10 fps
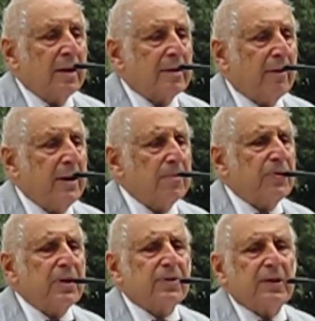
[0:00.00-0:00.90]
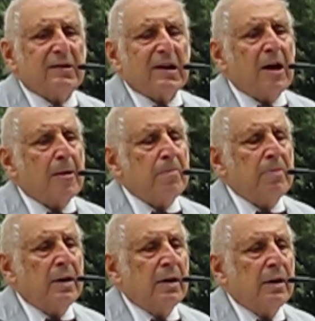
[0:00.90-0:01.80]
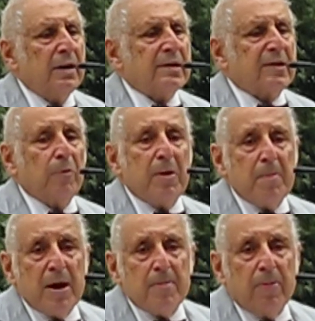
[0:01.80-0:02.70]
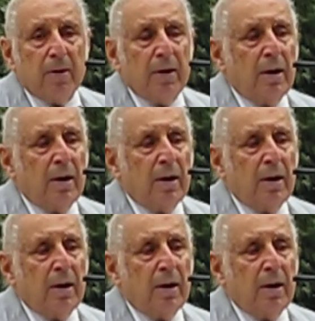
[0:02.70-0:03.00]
So I don't think the job is to remember,